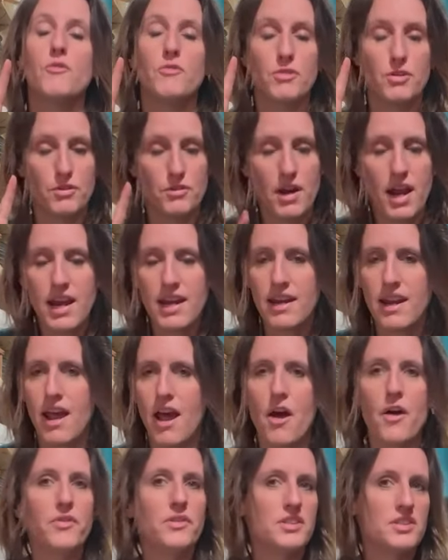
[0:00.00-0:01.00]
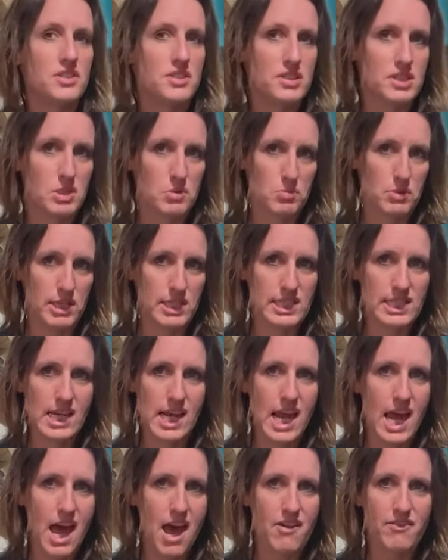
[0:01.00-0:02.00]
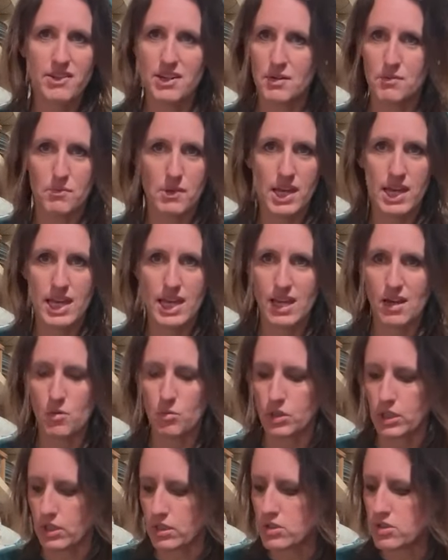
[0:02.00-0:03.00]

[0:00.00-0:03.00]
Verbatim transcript: For right now, this is the best I have and I'm making it work.